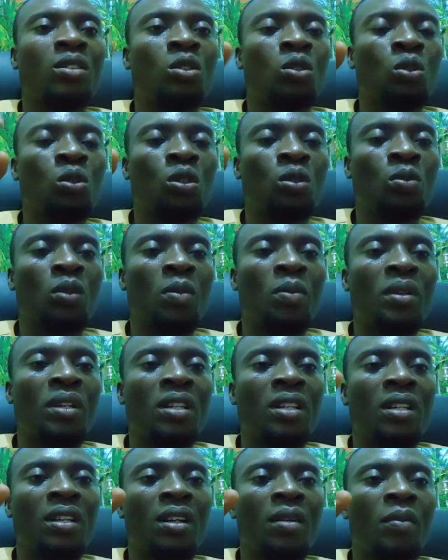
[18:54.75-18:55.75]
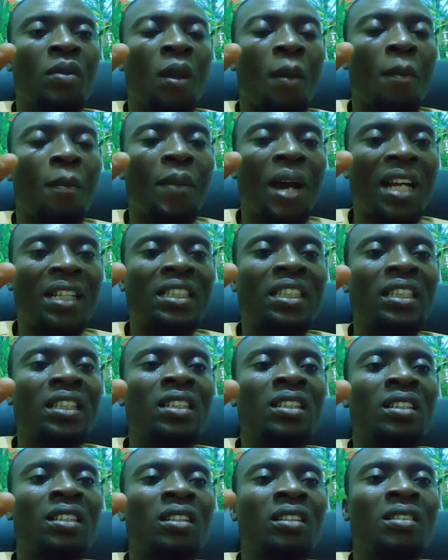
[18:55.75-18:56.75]
Use maybe
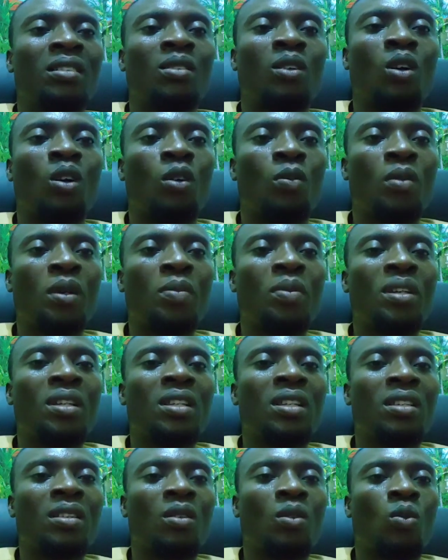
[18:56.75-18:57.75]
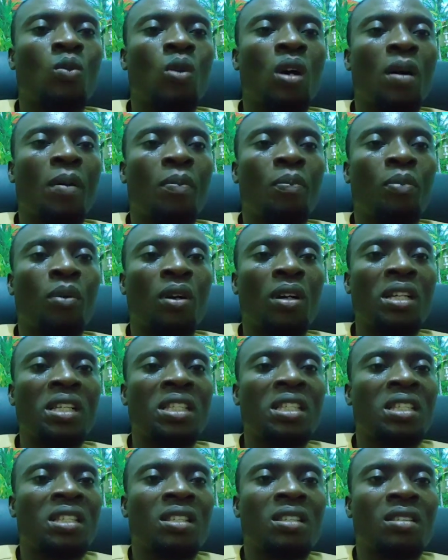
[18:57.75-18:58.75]
margin or maybe 1
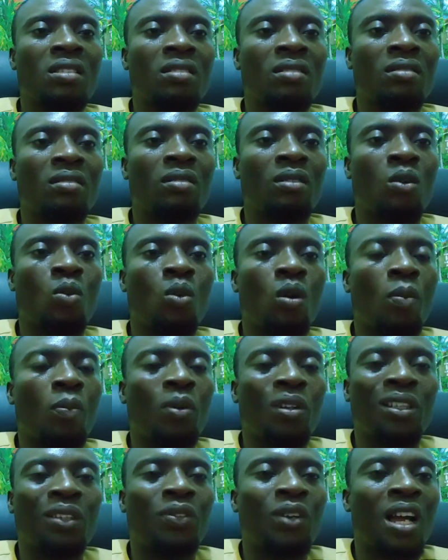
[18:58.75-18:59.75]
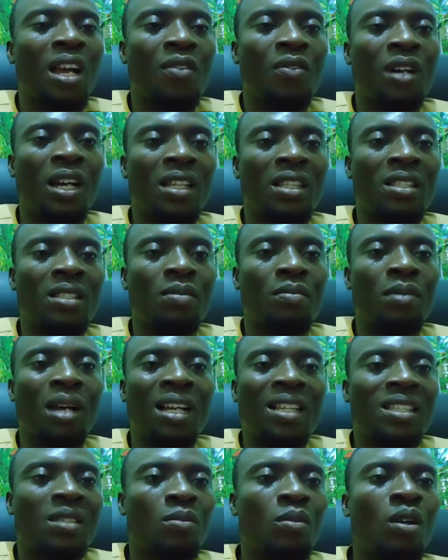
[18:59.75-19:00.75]
point or 1.5 at
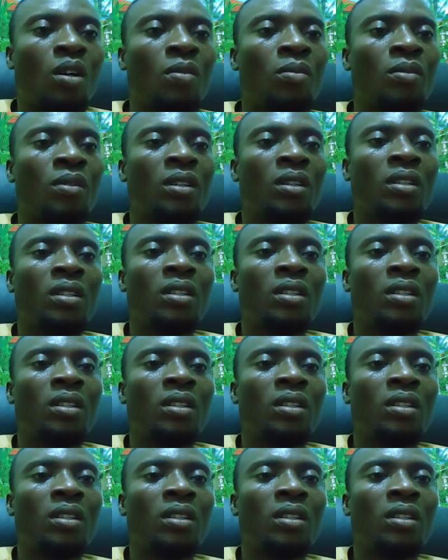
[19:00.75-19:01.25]
maximum.